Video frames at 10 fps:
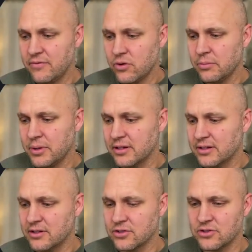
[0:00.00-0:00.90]
for, but
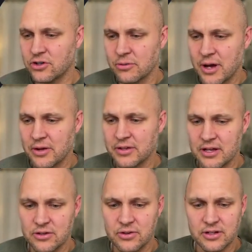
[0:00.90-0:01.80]
there's a certain amount that
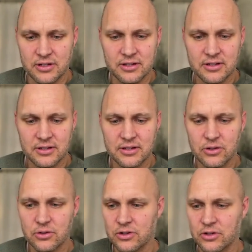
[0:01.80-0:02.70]
you can